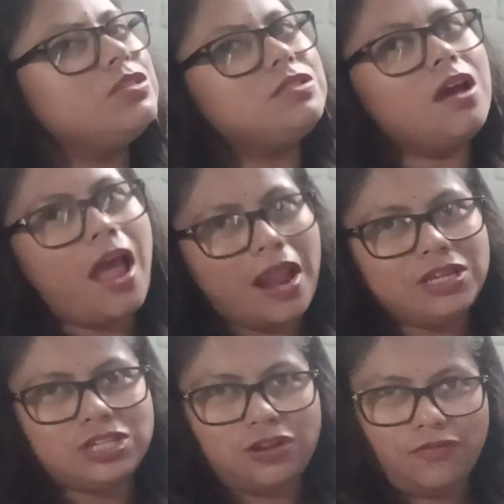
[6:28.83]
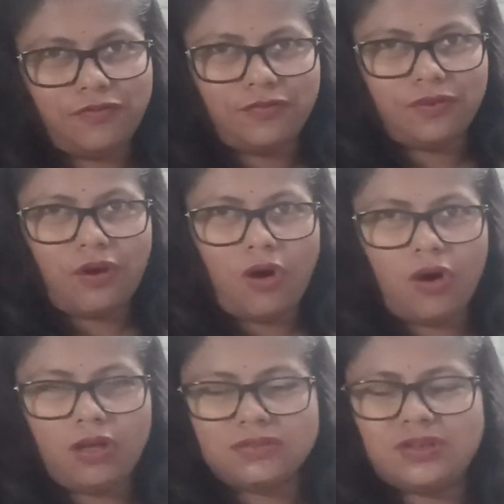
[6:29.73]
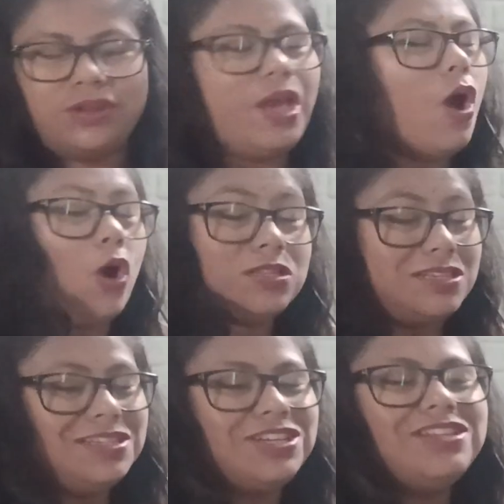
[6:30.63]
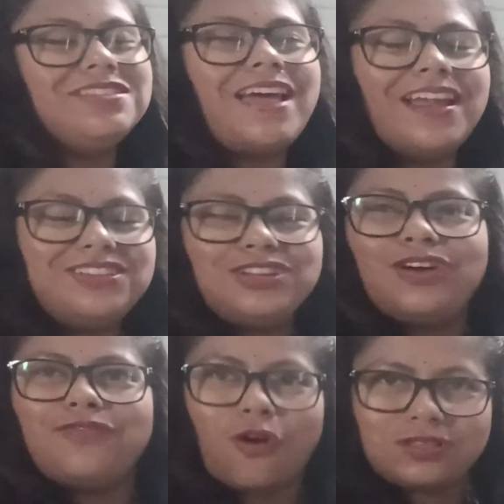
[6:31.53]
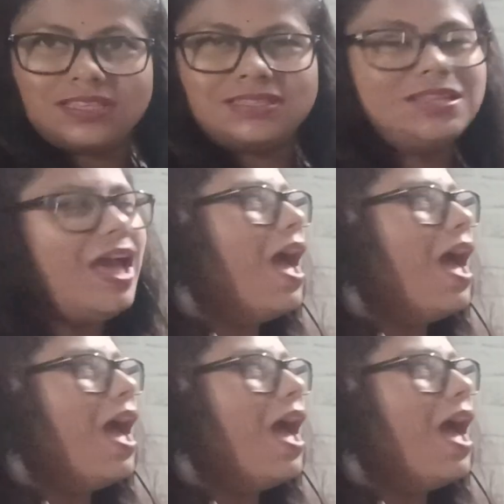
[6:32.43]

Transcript: is the addition of oxidation is the addition of oxygen